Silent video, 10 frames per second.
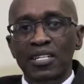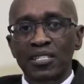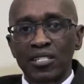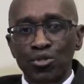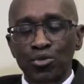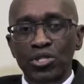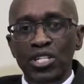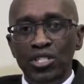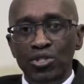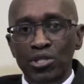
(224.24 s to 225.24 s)
it would
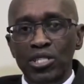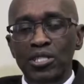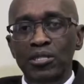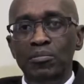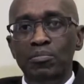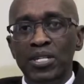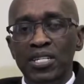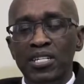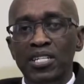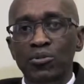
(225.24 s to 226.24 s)
actually
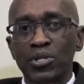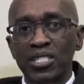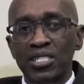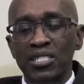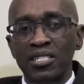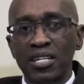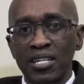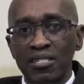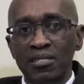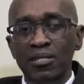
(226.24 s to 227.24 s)
bring liquidity
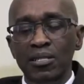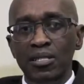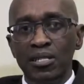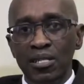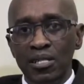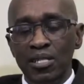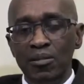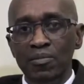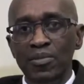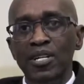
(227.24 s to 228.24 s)
gains in the
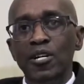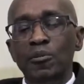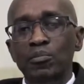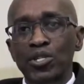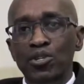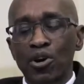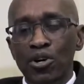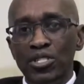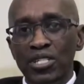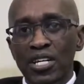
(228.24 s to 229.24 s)
system,
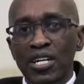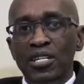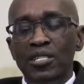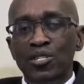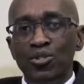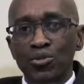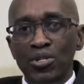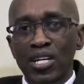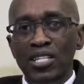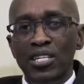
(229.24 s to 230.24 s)
because the
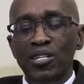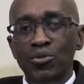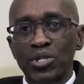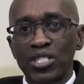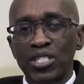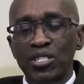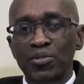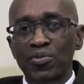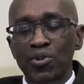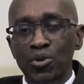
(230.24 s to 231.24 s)
sooner the liquidity
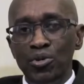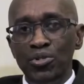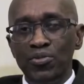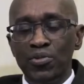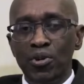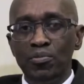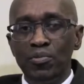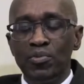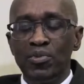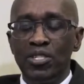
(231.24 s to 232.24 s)
flows from
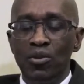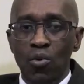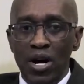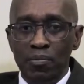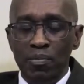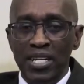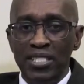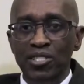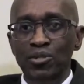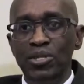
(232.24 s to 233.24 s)
the one
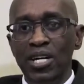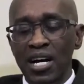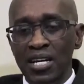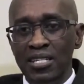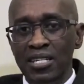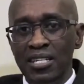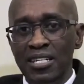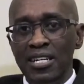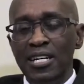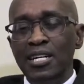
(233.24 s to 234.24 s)
party to the other
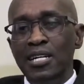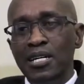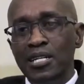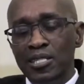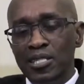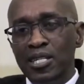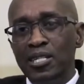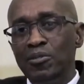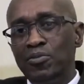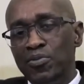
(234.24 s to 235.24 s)
and
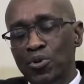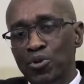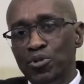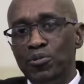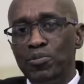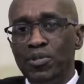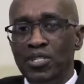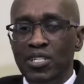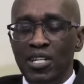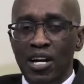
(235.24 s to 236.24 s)
flows
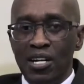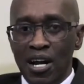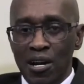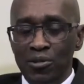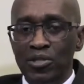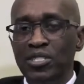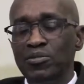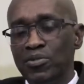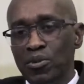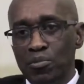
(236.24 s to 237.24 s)
around
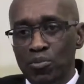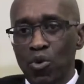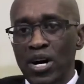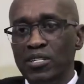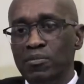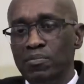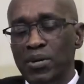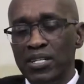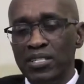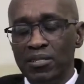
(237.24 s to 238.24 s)
from one
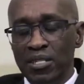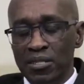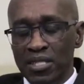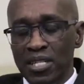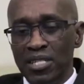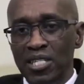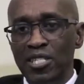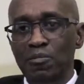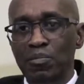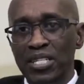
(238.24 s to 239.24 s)

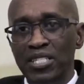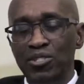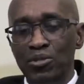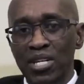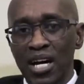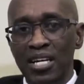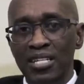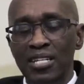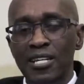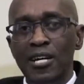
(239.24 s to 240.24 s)
transacting party to the other,